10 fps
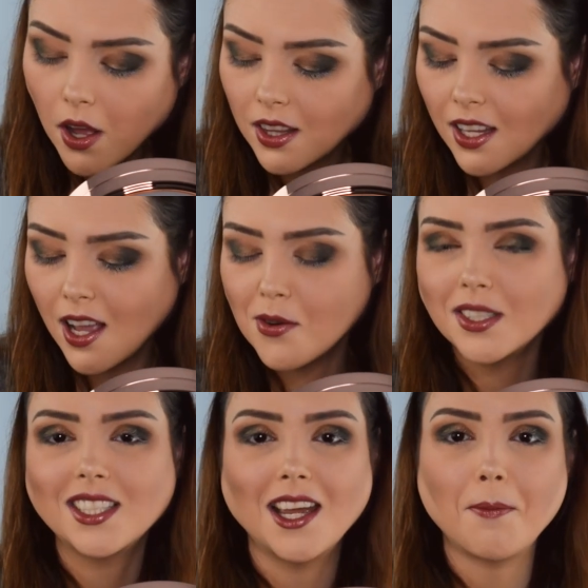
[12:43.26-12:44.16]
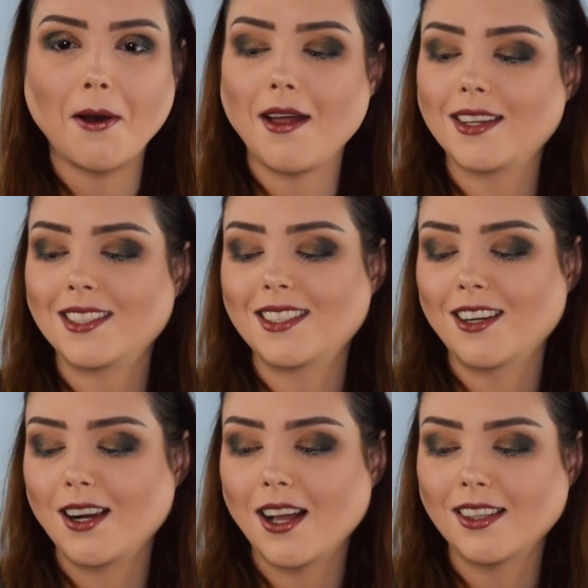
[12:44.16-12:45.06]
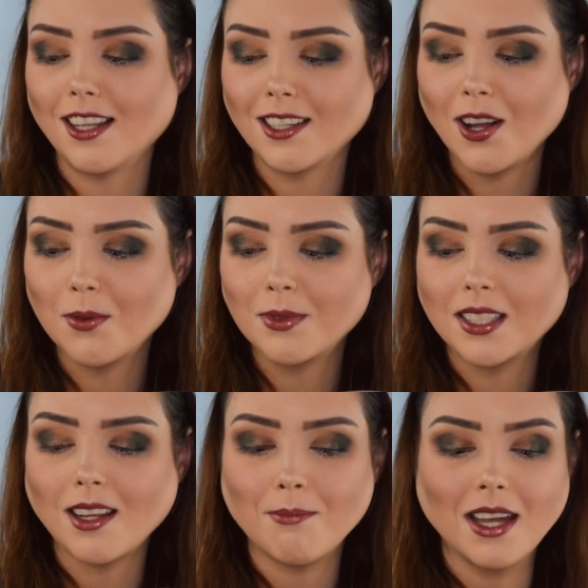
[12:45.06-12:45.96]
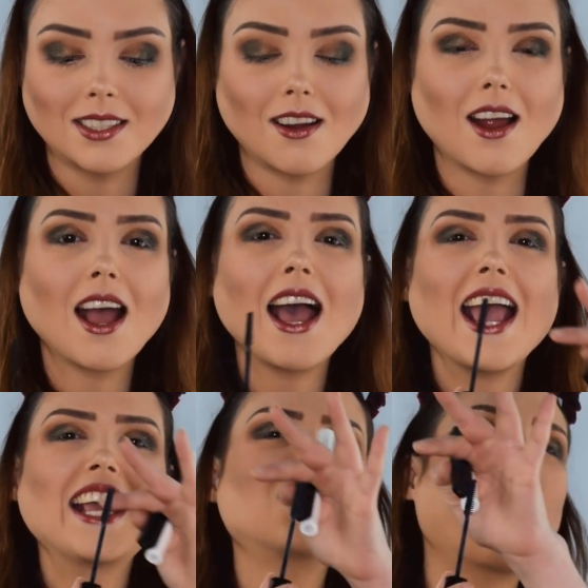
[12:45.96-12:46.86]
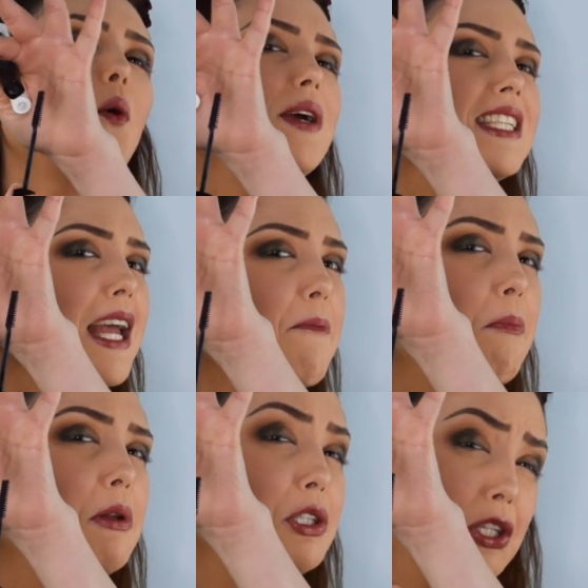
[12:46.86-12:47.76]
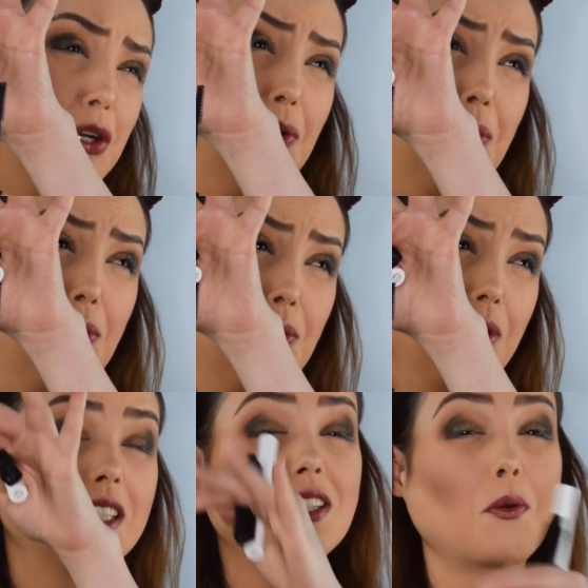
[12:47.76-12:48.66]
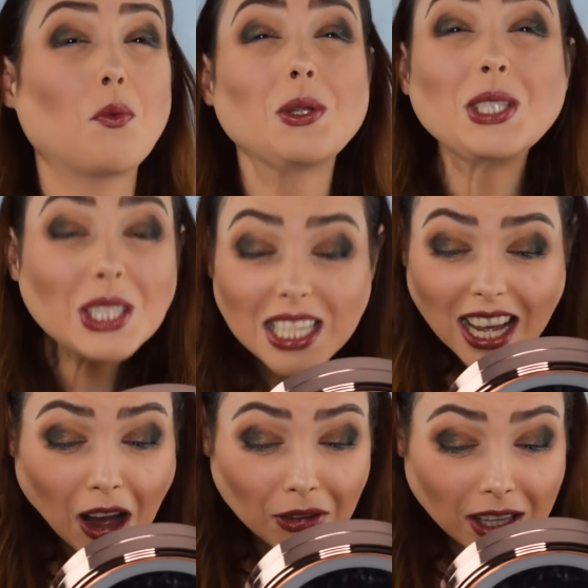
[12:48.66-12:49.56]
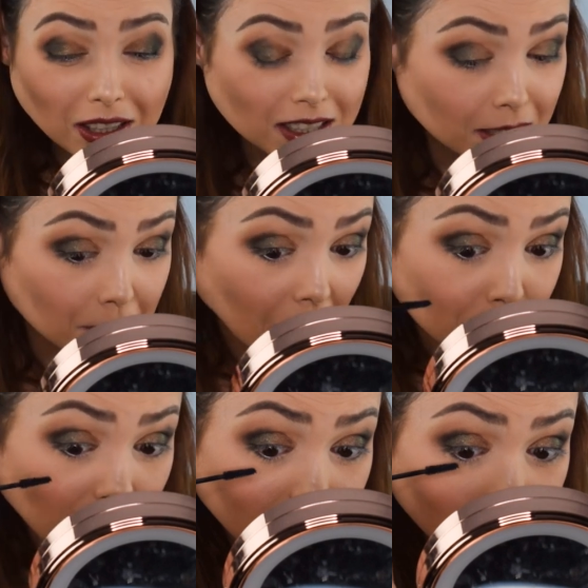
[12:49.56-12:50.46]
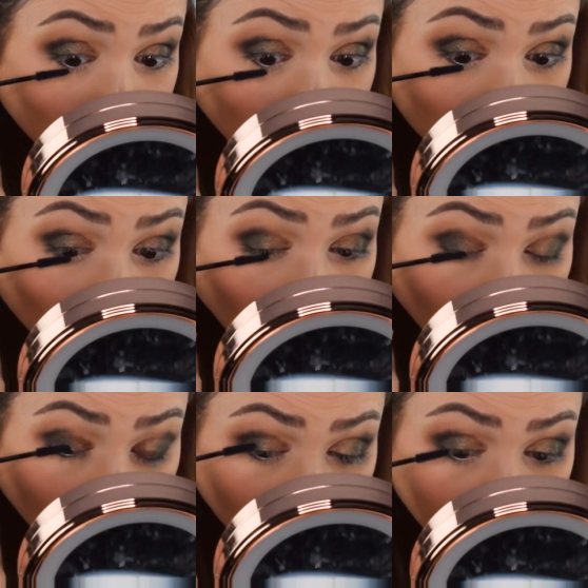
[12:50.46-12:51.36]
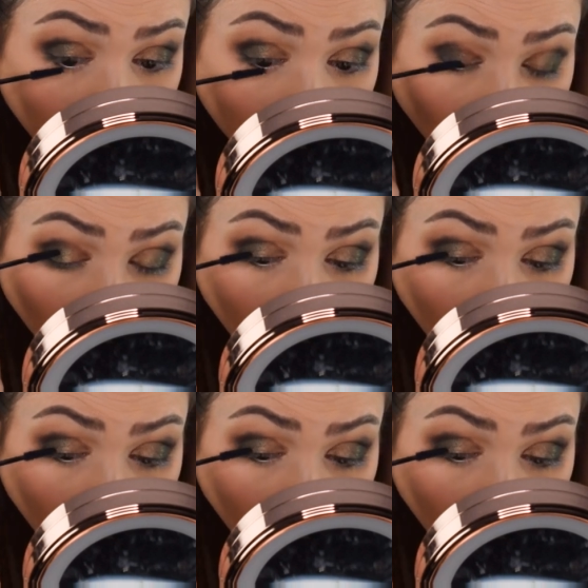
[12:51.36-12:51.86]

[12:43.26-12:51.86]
one thing I will say about Esther uh, Lancome's mascara, it's always like blue. So we'll see how that looks. I'm, I'm not gonna like shy away from it,